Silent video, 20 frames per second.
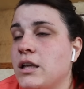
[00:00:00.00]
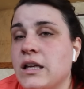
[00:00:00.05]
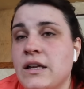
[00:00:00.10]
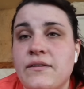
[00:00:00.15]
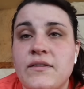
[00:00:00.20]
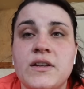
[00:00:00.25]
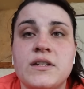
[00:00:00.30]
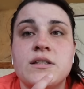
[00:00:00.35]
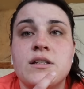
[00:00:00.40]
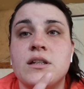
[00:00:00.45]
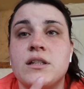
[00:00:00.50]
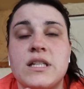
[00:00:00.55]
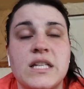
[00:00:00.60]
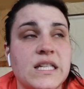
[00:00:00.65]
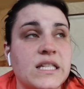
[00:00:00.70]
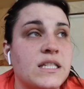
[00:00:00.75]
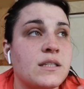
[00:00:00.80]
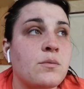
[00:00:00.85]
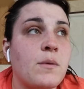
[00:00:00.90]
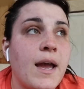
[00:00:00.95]
Feels good
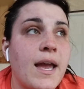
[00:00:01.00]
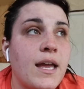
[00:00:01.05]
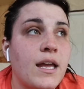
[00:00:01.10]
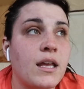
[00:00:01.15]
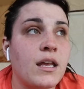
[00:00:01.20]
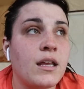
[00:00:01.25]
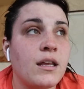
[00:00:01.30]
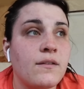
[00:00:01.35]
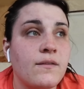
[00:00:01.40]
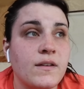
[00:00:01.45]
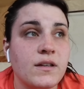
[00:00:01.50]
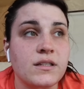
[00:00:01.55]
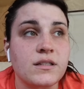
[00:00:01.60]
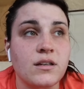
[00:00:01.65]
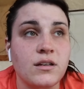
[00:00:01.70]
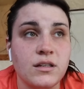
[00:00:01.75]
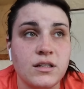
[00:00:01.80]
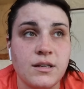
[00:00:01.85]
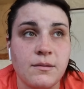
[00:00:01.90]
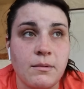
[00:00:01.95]
to sweat, feels
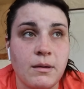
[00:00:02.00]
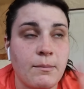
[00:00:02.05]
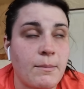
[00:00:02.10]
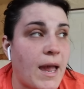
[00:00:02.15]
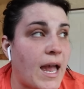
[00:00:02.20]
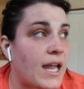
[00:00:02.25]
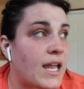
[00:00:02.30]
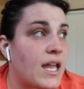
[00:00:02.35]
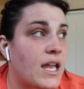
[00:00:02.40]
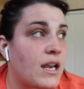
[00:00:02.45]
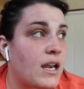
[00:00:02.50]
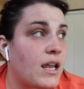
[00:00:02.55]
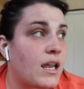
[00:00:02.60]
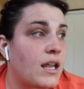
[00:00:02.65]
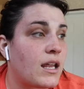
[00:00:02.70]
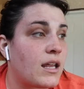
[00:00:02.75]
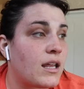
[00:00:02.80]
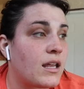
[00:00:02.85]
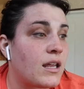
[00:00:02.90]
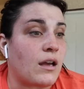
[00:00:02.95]
good to be back in
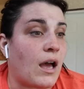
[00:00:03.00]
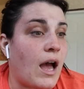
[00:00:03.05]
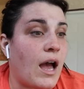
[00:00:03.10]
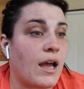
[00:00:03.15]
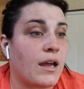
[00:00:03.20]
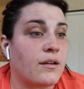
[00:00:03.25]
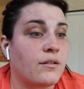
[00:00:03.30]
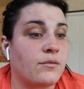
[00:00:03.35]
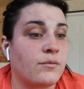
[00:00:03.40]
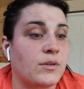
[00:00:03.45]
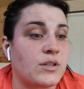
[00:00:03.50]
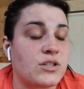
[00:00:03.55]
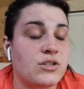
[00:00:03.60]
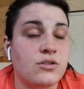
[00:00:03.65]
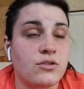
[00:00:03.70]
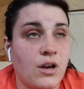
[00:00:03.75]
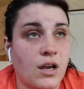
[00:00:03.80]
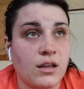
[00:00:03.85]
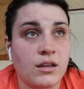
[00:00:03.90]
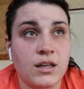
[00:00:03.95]
it. I was
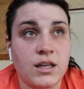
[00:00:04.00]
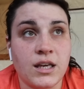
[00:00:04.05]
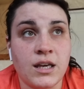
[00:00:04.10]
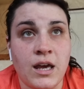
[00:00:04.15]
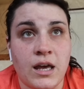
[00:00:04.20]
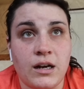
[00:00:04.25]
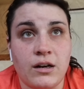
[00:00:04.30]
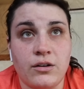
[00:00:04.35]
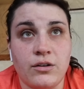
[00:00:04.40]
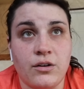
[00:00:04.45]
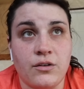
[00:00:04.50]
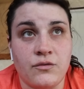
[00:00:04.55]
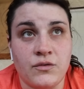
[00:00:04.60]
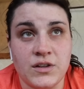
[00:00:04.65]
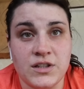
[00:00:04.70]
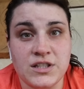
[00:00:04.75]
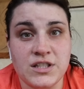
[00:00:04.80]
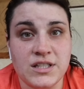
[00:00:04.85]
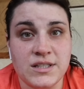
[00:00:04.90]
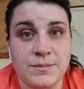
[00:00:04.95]
struggling. I don't know if
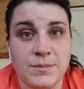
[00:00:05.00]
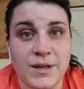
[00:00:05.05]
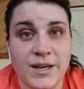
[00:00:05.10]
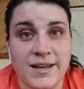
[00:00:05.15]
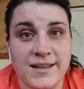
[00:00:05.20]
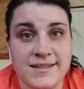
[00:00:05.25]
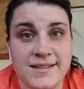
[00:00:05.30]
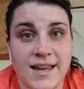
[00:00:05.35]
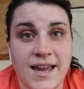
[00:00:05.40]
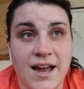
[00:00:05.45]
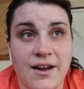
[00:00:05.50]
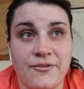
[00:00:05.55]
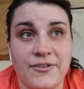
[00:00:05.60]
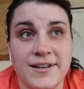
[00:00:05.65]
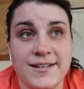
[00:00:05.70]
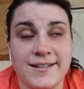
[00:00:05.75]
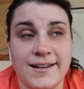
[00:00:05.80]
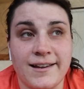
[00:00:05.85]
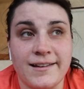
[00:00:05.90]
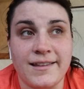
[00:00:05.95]
it's just because I
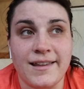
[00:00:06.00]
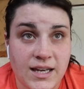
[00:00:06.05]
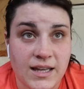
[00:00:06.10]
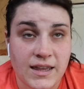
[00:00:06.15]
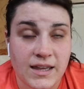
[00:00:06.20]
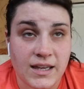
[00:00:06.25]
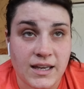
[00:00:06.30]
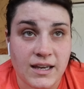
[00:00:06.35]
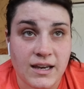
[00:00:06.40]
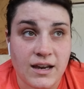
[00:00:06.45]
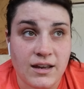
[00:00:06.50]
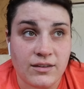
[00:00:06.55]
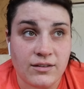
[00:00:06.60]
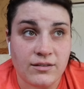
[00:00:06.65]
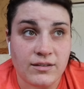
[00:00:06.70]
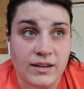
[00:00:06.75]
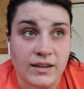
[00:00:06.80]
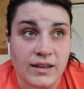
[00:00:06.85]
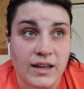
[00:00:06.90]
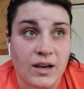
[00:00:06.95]
haven't done anything
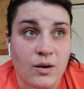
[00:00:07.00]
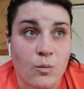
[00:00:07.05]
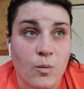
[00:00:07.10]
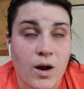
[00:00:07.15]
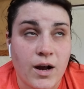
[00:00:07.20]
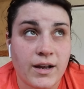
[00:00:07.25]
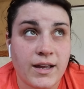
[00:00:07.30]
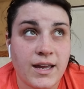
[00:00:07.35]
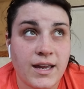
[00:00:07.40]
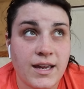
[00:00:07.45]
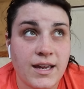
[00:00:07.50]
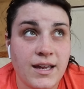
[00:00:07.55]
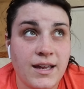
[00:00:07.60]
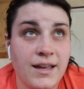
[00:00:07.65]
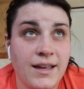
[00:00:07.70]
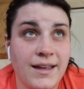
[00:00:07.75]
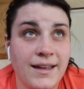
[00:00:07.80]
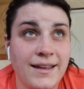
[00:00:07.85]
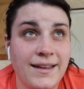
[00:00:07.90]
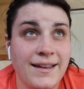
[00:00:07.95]
other than like walking
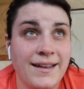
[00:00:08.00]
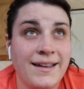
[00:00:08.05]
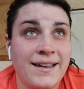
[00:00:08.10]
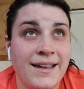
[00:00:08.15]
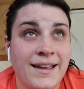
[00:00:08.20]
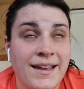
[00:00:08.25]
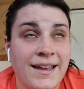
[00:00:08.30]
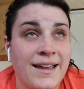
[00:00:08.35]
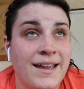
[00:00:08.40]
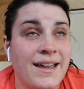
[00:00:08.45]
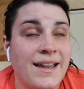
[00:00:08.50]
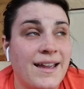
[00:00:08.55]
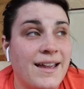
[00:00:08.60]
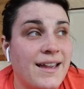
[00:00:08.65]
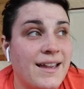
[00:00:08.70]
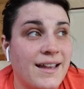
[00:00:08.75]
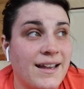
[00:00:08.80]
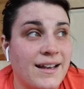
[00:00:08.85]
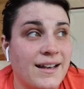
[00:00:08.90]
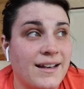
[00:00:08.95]

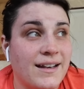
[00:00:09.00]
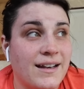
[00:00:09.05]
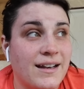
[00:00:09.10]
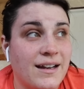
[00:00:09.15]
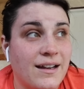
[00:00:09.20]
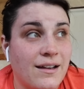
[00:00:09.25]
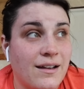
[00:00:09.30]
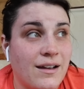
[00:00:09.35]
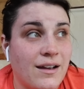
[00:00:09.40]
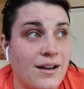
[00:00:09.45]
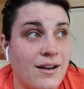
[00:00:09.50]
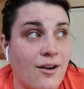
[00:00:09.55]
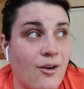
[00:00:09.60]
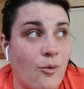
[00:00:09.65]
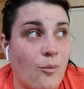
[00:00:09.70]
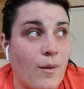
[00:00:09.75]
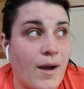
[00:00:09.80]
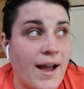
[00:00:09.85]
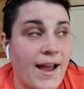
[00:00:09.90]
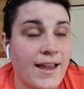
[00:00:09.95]
in a
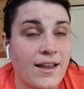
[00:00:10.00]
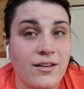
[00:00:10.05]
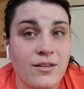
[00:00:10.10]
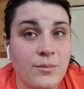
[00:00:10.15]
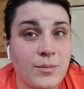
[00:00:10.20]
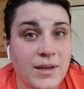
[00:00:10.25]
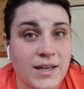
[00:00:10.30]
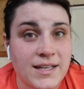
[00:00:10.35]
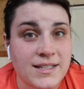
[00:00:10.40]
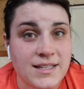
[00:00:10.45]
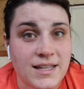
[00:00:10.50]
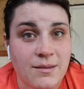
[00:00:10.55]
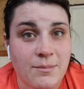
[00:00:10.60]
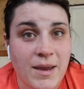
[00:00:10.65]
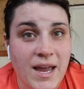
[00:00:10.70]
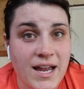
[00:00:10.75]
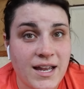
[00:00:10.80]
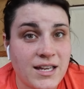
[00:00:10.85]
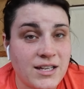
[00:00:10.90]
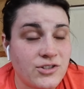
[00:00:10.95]
while because of the
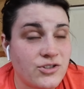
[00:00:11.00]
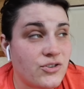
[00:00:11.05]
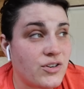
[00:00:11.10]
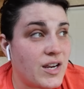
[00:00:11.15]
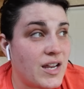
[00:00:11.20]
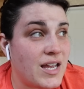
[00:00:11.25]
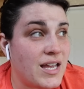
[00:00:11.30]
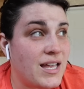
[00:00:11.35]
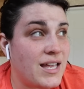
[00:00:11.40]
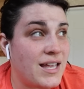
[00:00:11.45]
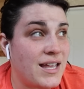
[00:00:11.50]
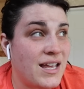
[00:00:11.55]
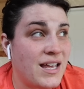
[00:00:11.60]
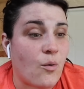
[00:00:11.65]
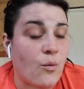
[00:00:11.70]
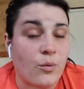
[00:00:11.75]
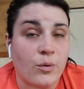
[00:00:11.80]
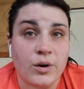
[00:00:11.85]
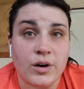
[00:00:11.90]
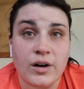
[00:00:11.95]
back injury,
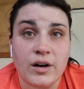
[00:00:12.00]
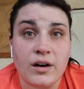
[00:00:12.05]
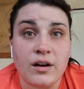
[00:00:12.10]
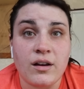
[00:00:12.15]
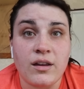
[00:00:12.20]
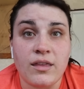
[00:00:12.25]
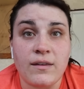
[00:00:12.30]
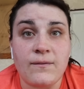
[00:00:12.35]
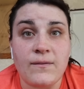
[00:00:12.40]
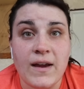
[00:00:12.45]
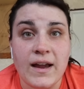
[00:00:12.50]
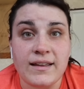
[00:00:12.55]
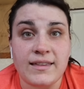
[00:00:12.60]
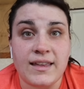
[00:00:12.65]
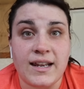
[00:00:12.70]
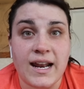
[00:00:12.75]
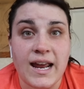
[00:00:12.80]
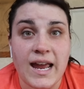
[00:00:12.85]
or the fact that I